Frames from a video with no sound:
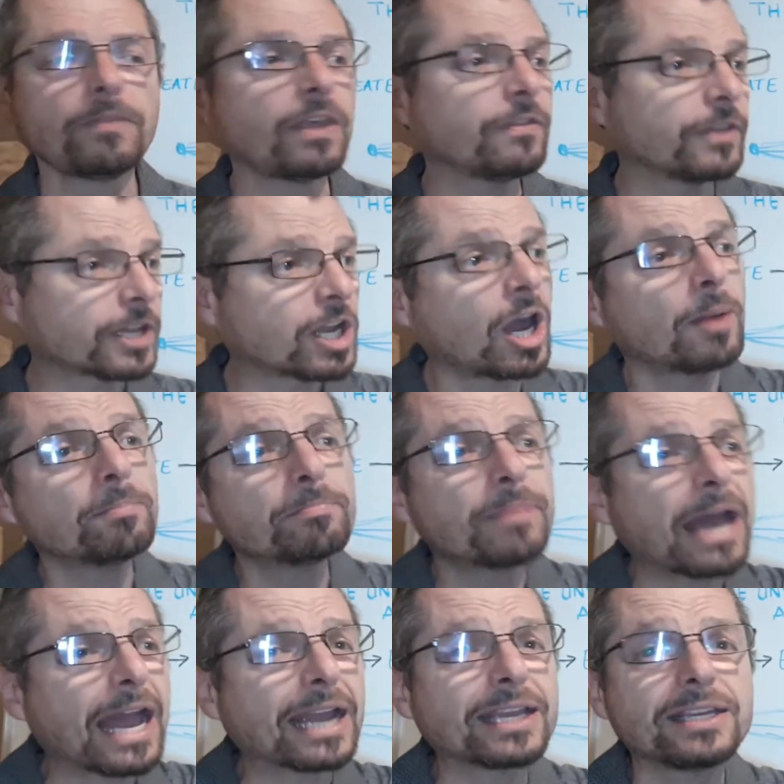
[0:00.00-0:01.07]
the
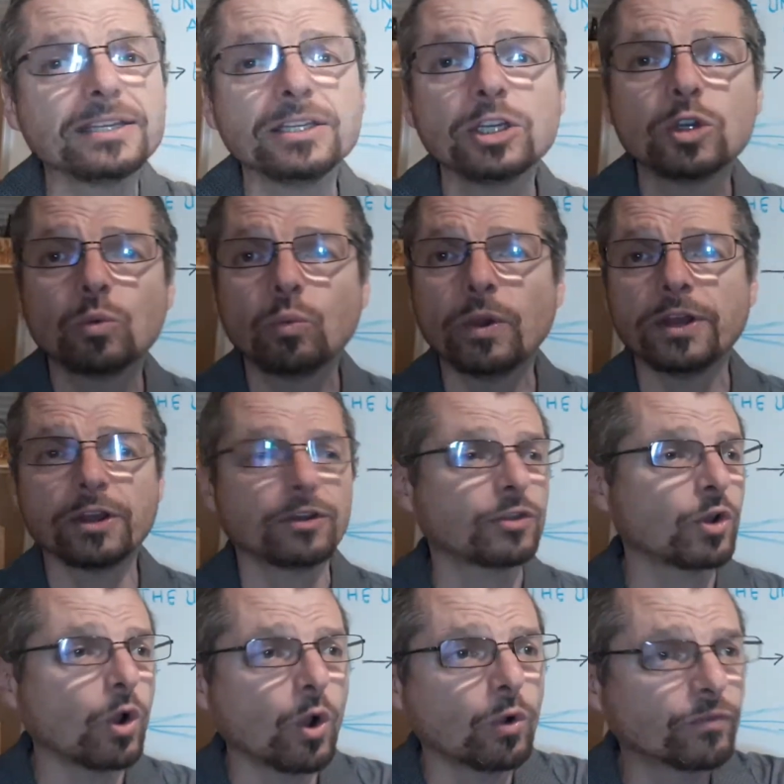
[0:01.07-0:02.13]
comeback winner,
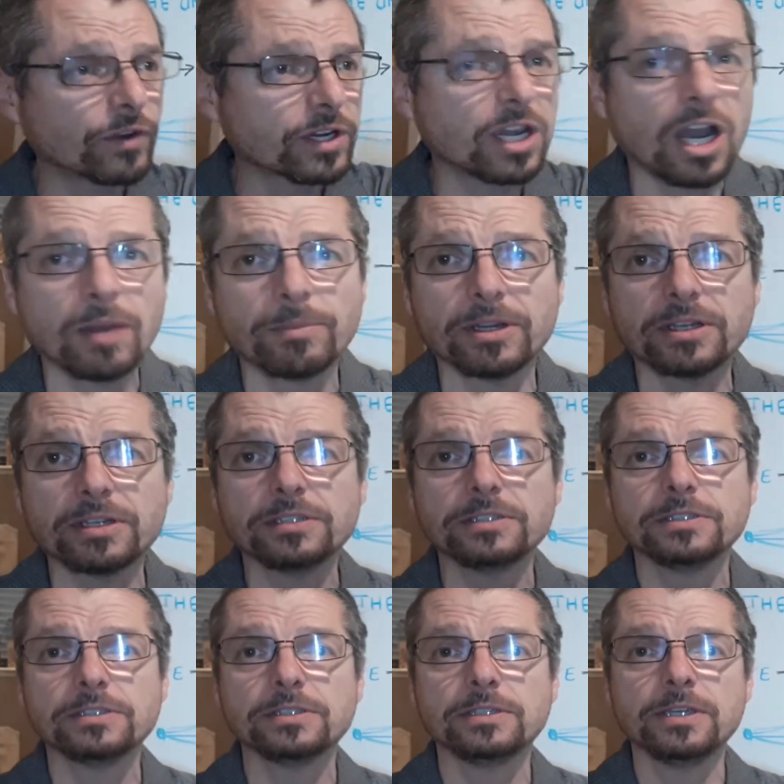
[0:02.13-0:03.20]
the overcomer,
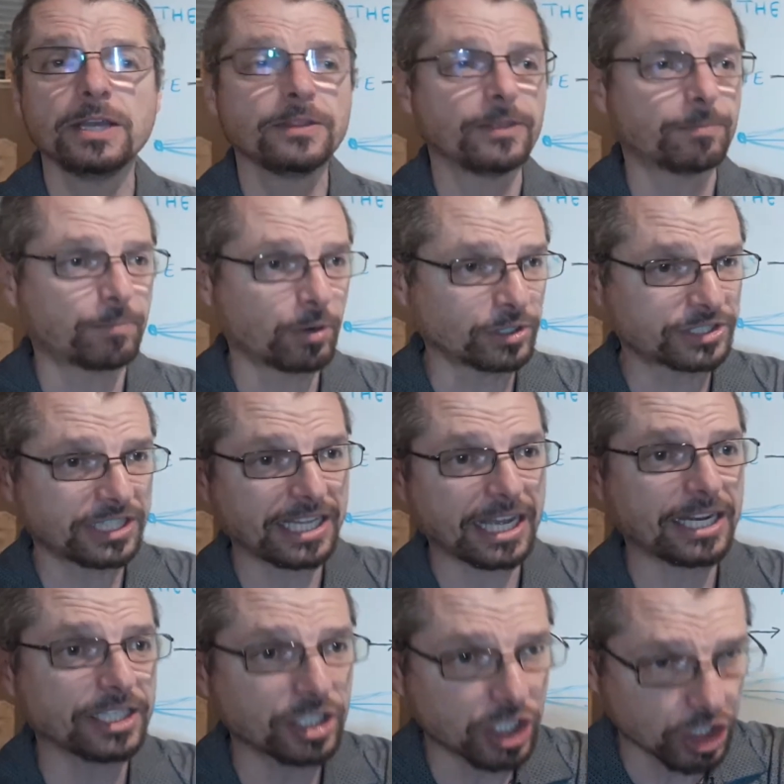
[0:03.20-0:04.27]
the person
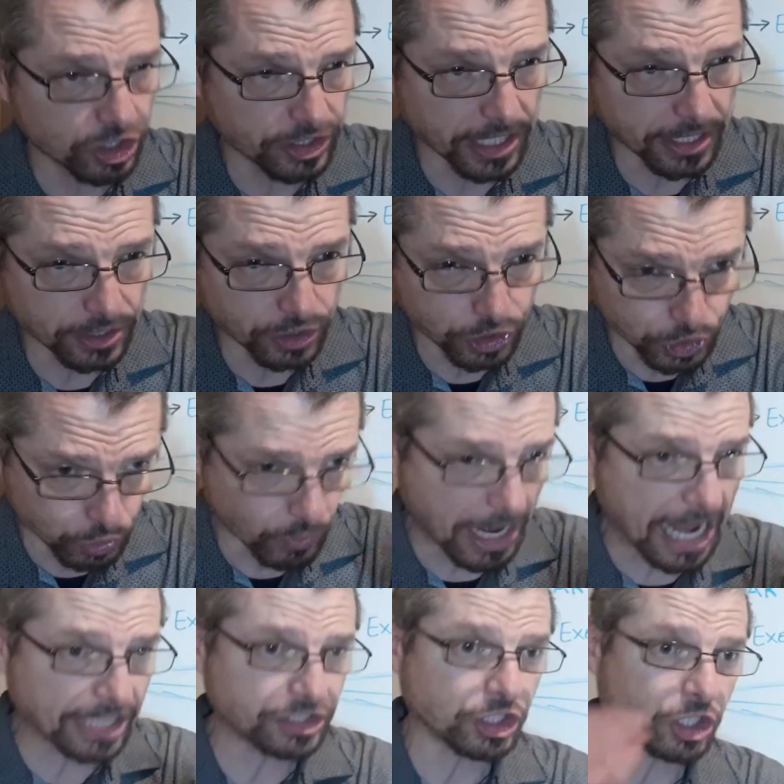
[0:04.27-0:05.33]
that
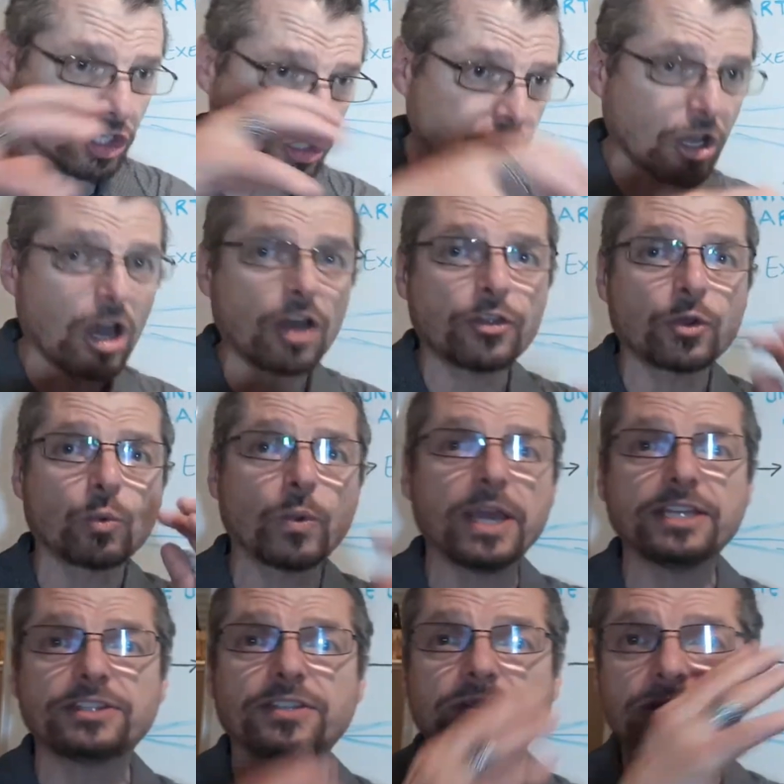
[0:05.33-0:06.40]
scratch and claw their
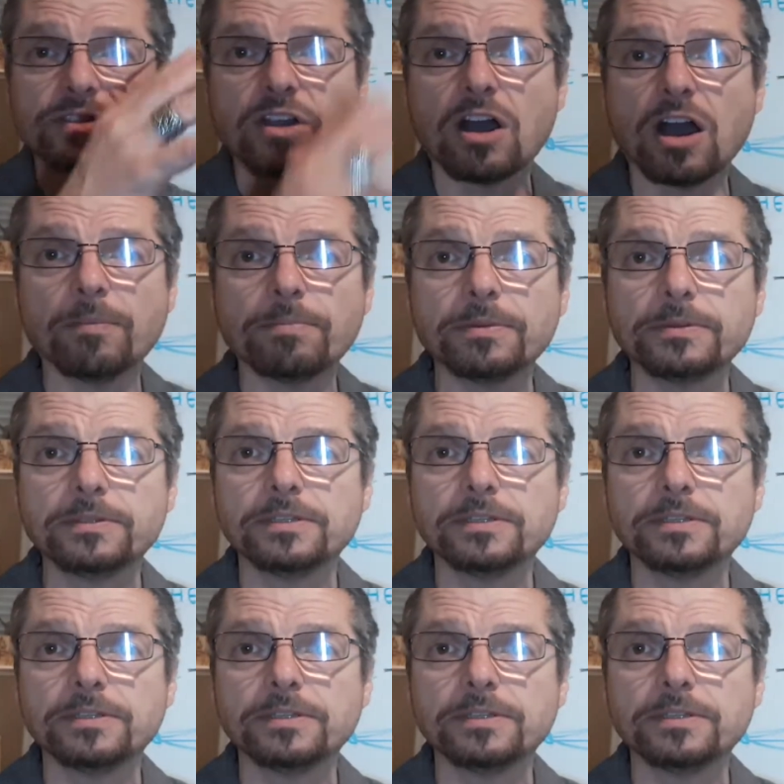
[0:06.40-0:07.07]
way to the top.